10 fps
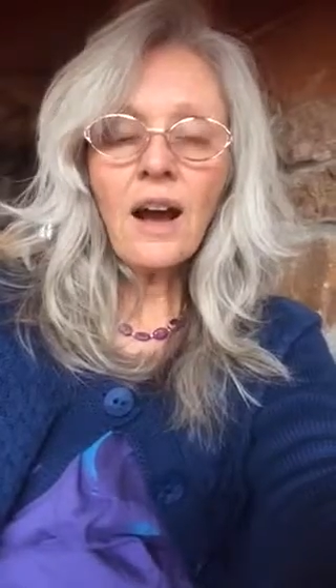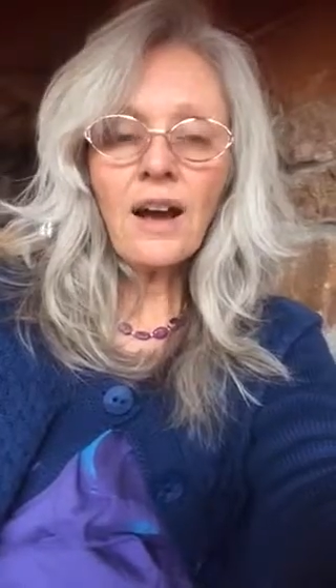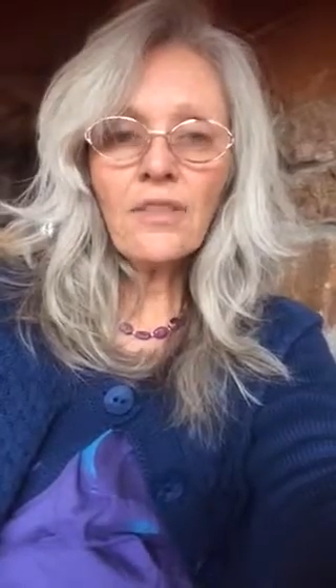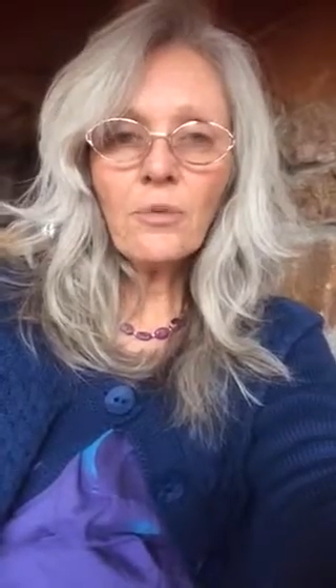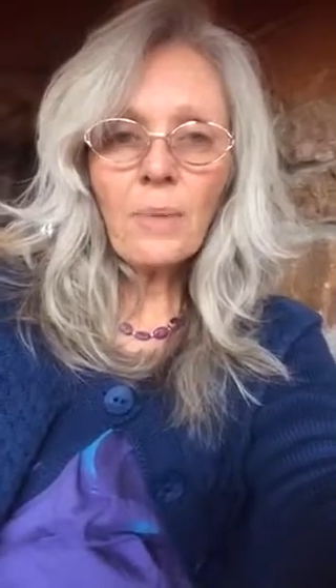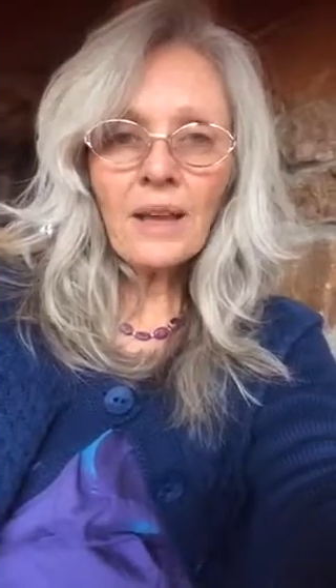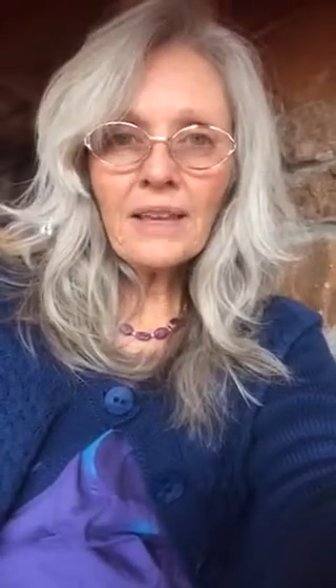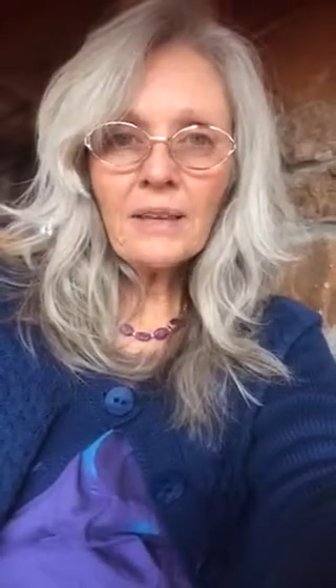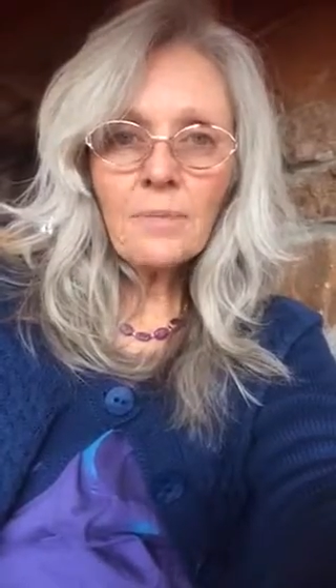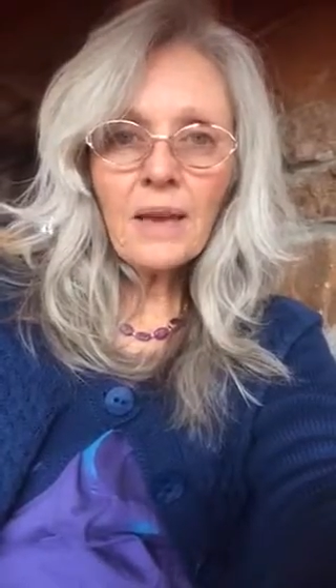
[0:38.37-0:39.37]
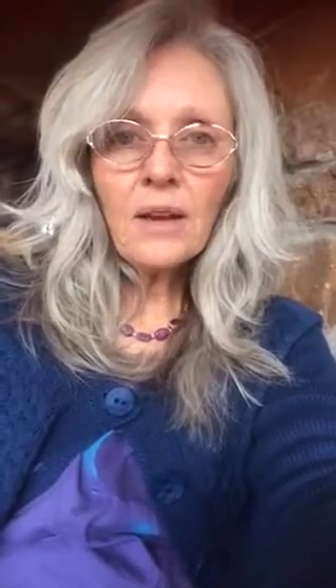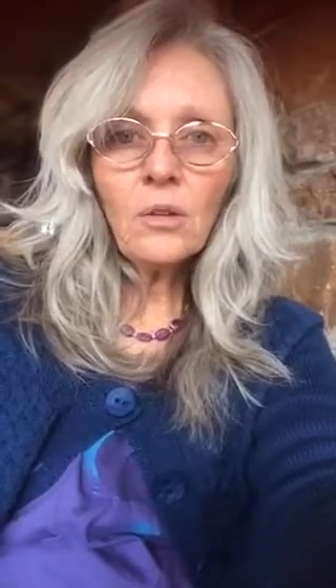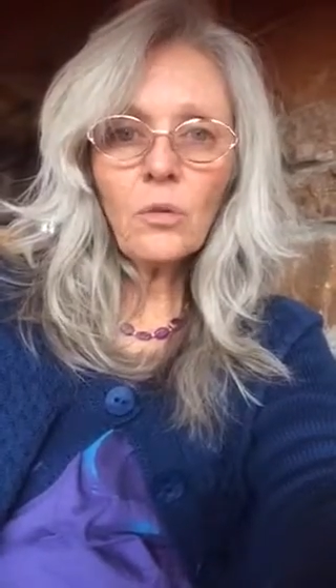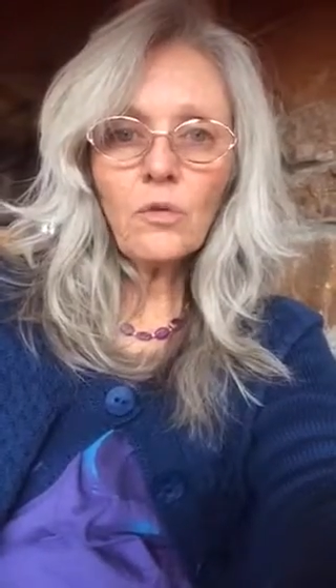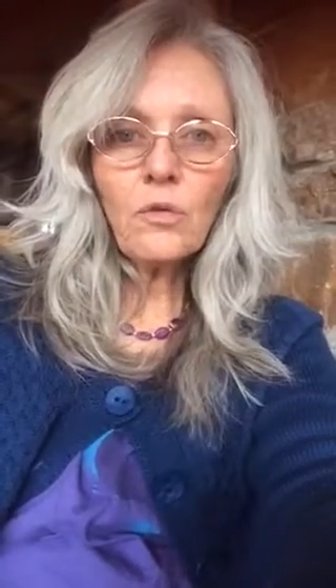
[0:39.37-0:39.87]
either by
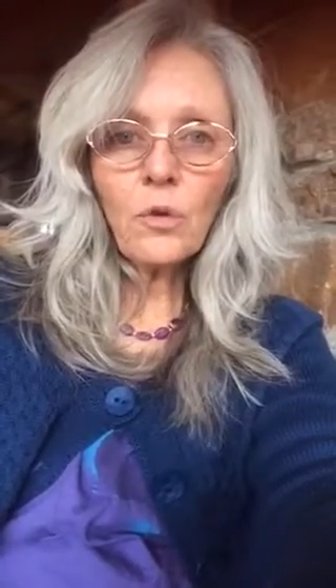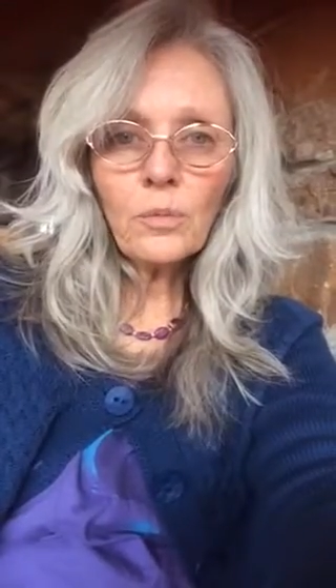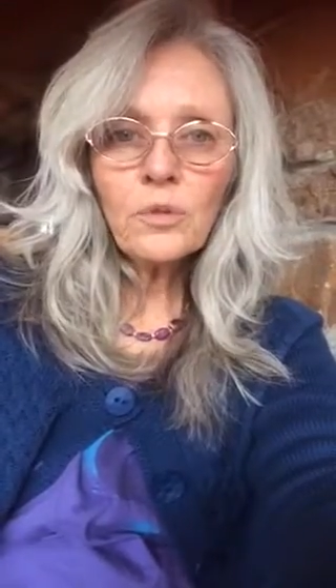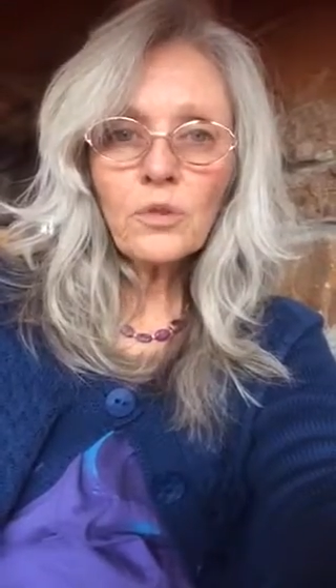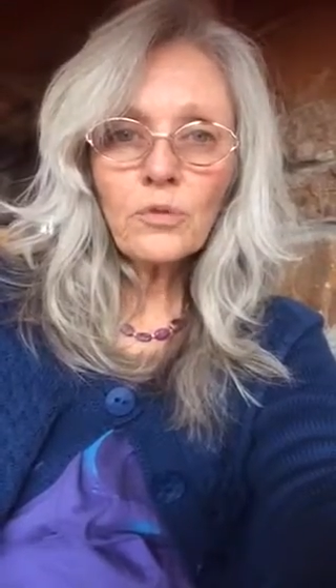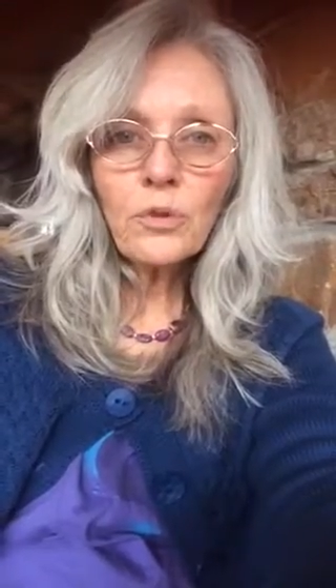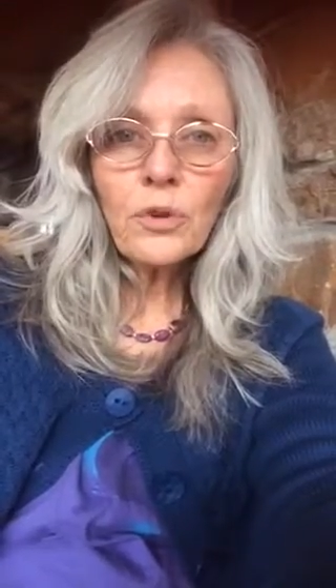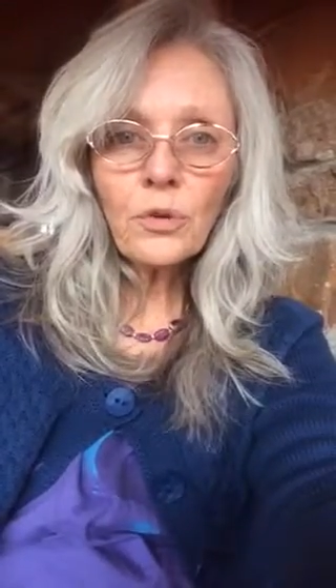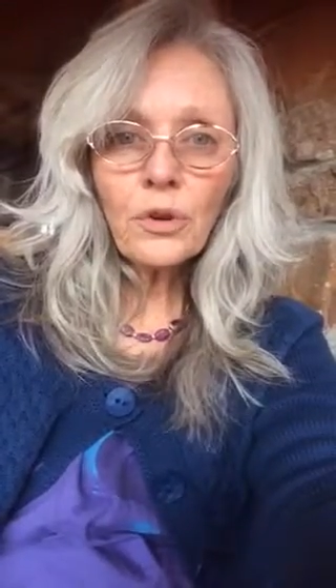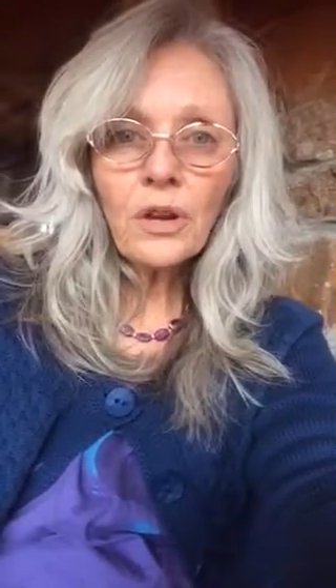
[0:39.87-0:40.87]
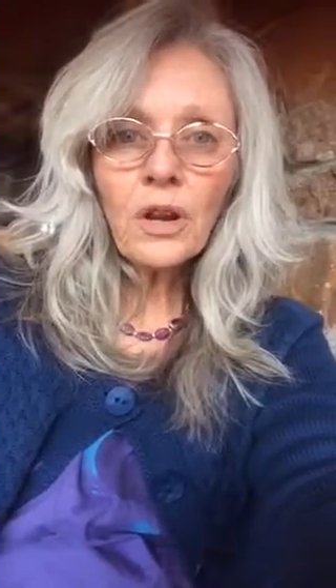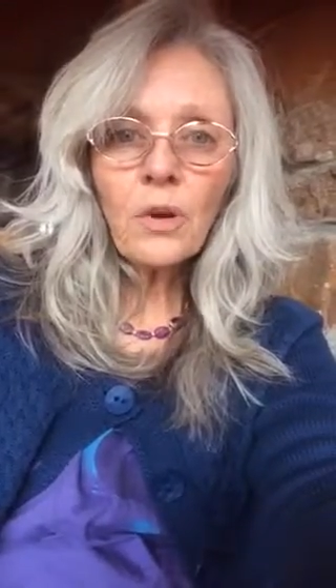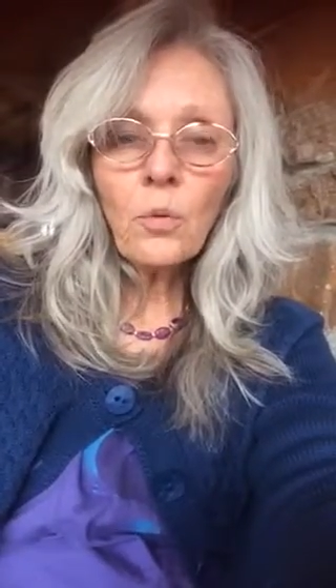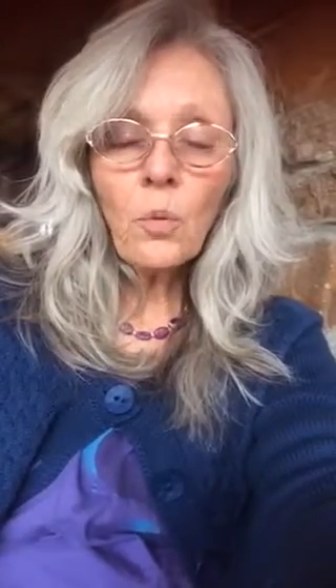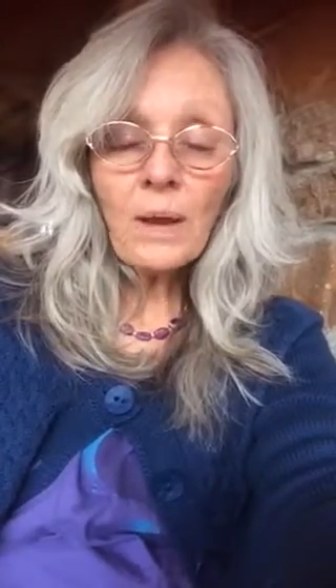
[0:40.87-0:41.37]
email or forms through your
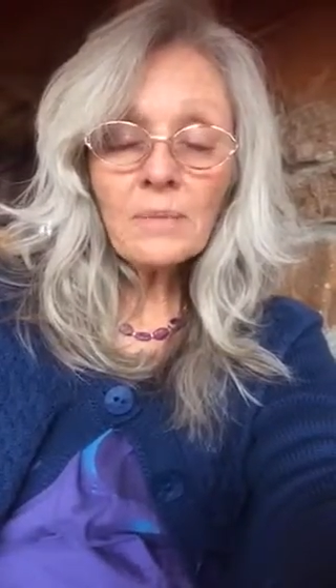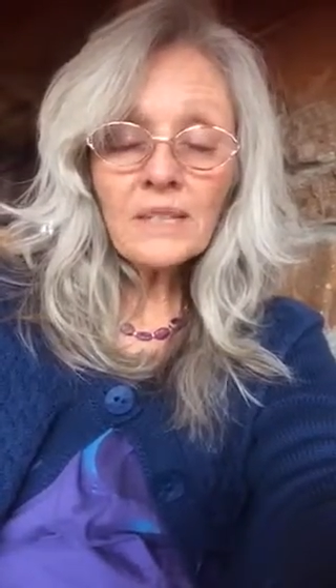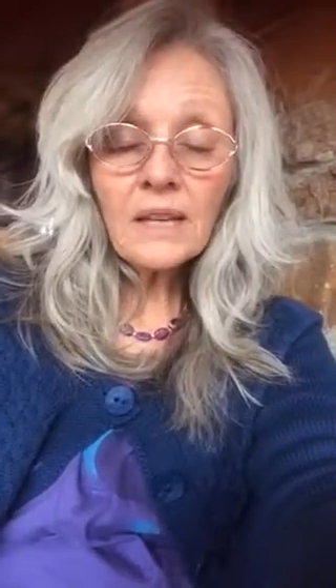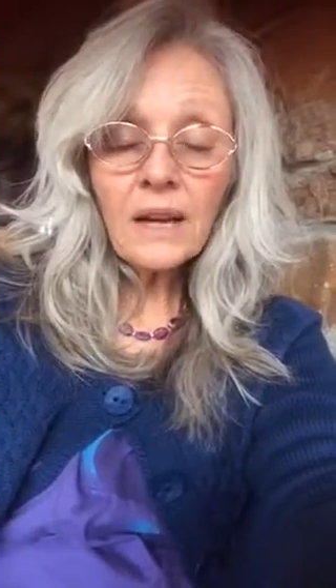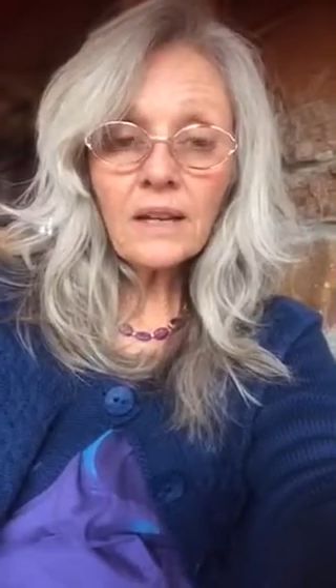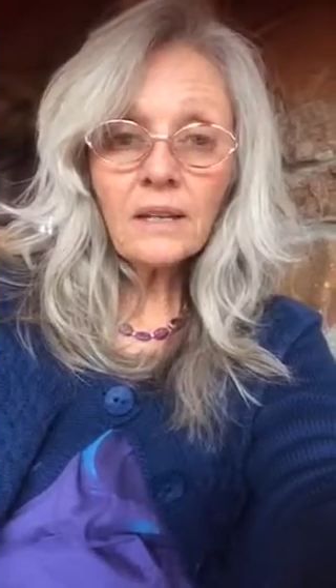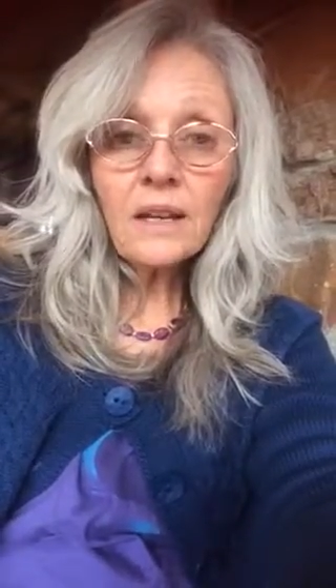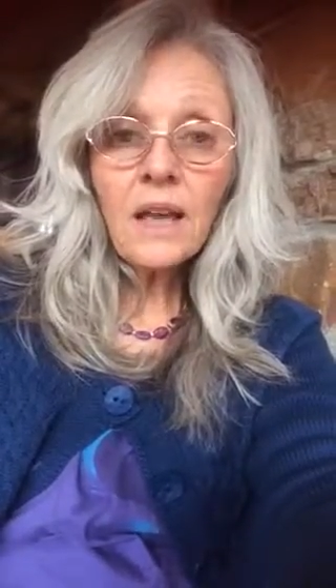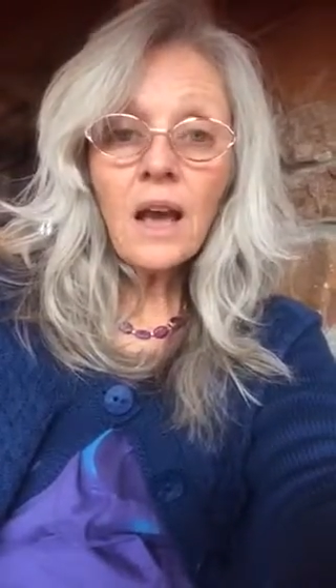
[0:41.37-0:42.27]
website,